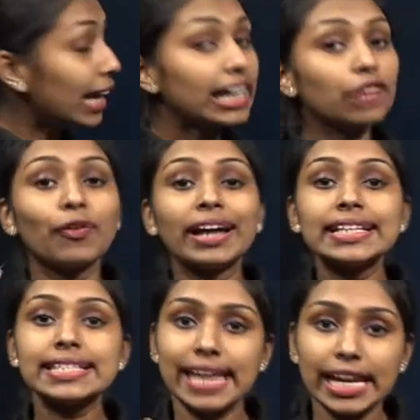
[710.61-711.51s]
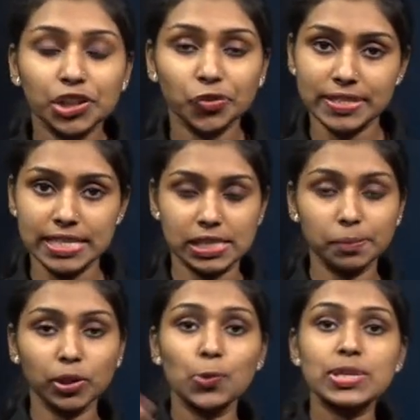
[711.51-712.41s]
can define the state of a
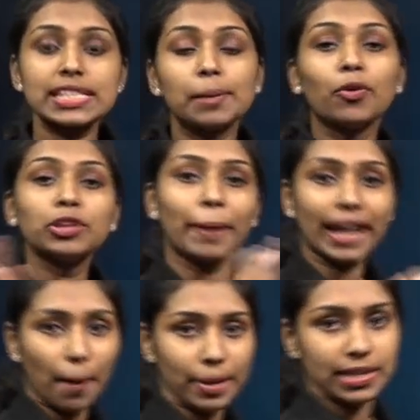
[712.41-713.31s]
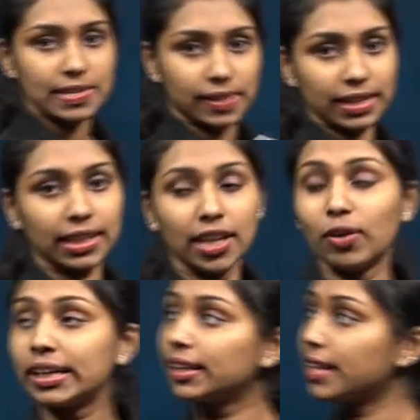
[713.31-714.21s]
system using some of the parameters, right?
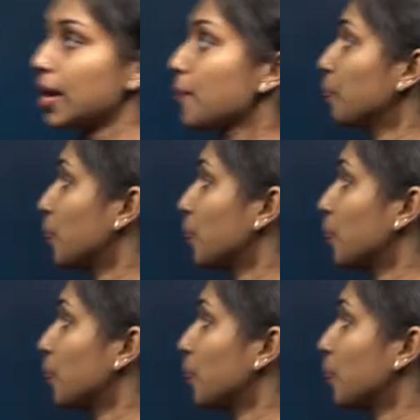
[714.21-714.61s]
What are they?